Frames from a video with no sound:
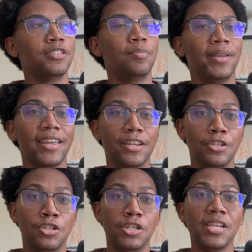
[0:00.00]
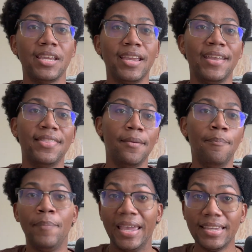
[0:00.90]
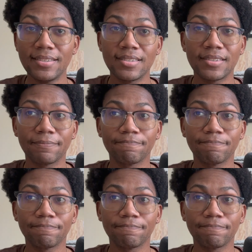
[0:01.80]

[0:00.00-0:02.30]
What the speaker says: to play a G in the bass,